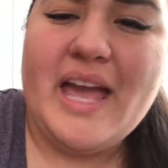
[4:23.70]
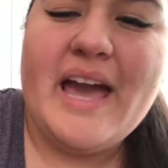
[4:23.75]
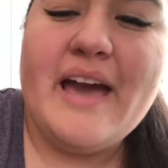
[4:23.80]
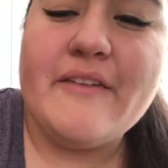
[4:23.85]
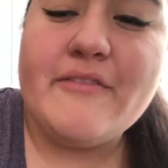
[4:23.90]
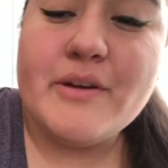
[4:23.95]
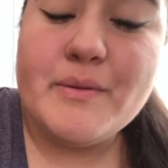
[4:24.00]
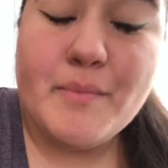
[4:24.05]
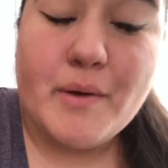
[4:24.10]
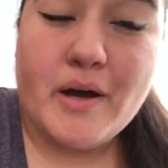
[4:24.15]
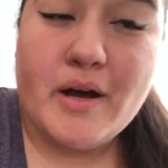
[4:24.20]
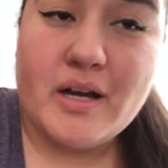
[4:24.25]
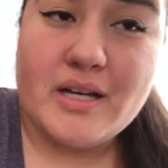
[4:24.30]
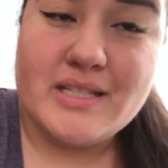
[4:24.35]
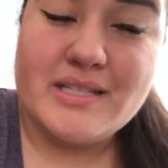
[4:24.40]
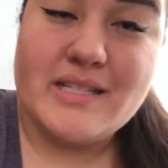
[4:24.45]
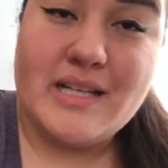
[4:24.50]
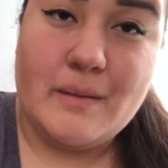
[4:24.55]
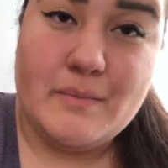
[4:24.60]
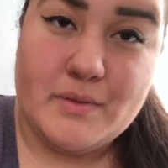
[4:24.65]
Every
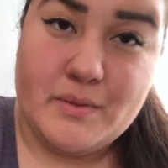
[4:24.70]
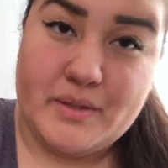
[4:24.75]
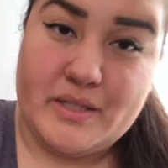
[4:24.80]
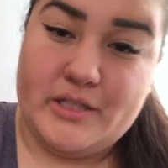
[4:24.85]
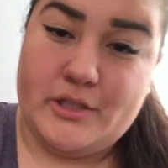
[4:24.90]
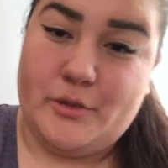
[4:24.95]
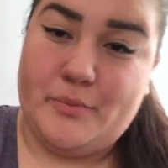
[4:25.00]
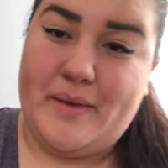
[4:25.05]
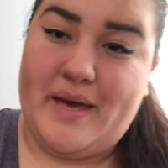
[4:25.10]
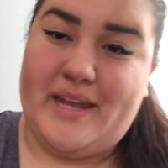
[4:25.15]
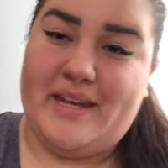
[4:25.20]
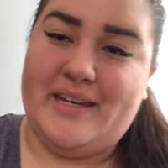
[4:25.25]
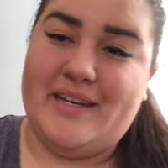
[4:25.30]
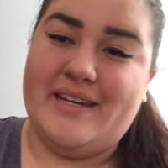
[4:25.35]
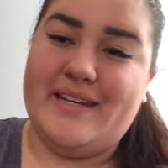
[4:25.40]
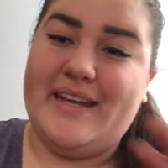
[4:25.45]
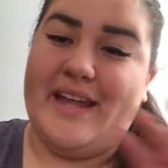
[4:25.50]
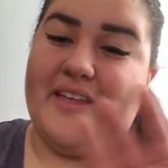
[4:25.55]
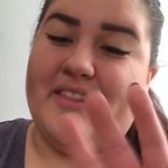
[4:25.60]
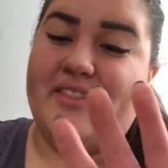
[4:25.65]
box comes with a loot
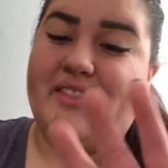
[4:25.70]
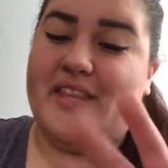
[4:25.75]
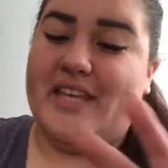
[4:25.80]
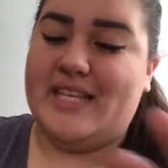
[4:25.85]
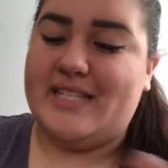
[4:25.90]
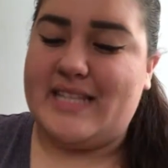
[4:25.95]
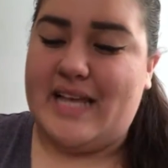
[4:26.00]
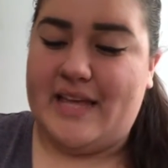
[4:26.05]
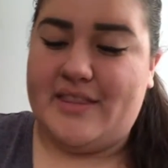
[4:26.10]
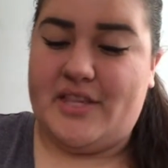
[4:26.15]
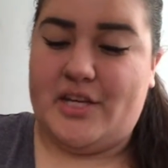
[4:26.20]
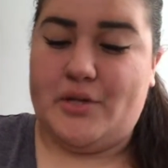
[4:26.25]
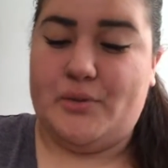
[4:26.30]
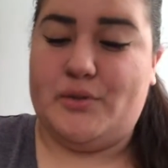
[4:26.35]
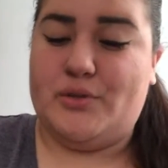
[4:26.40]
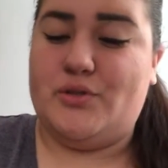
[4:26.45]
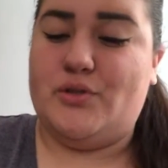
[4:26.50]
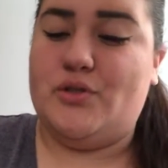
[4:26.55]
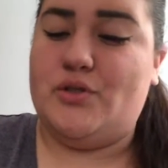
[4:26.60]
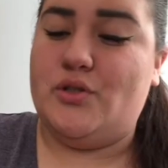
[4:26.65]
pen. Now this, I thought it
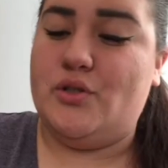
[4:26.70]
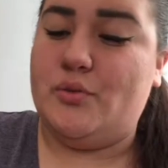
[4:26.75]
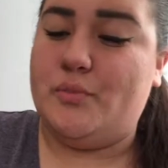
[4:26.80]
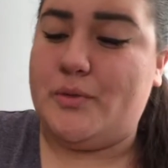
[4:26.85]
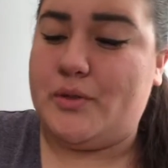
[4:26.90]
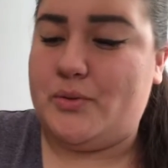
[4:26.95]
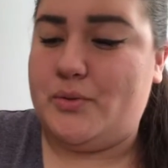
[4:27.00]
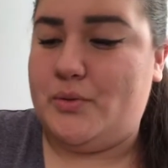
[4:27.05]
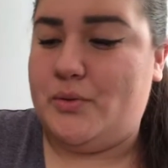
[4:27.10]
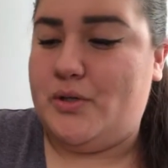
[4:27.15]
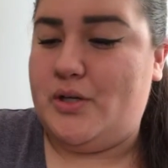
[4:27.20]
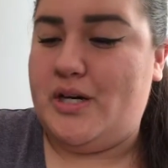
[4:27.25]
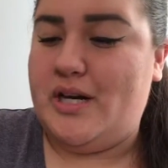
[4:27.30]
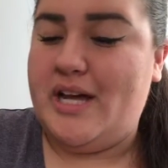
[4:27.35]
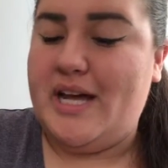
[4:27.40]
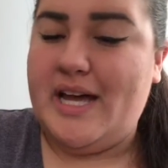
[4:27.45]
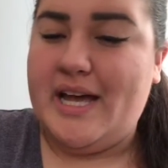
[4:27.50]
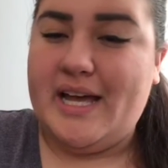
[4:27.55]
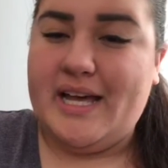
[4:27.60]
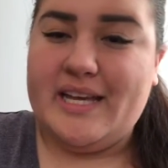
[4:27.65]
was super
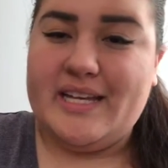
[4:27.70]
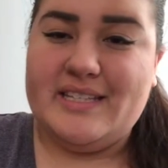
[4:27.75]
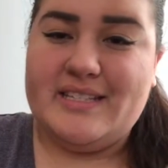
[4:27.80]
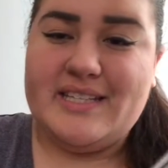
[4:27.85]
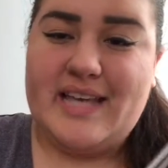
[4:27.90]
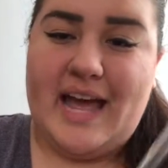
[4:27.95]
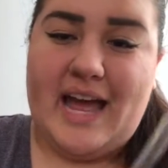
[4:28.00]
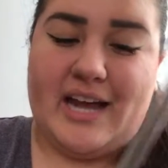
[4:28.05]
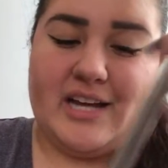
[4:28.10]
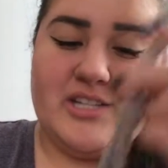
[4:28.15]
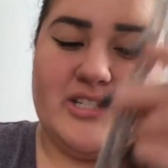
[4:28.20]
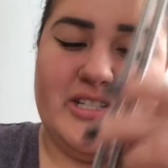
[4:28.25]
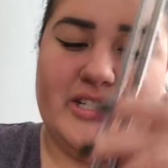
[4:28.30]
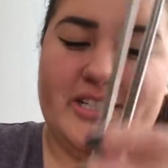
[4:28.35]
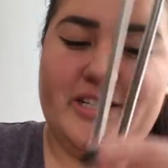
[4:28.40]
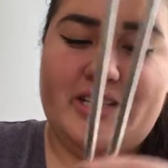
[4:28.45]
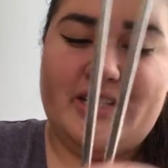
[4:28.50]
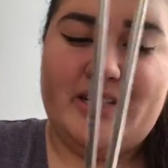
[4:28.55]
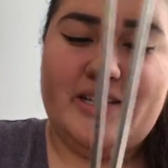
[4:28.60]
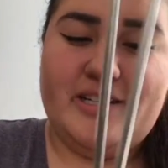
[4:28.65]
cool. It's
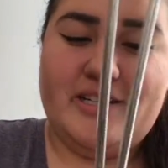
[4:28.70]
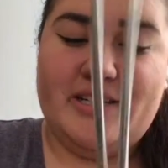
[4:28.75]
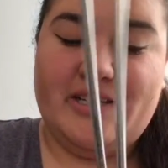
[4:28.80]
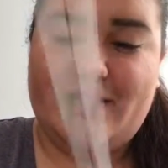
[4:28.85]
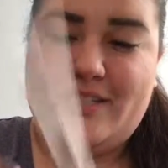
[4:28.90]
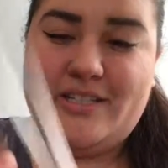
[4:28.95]
actually,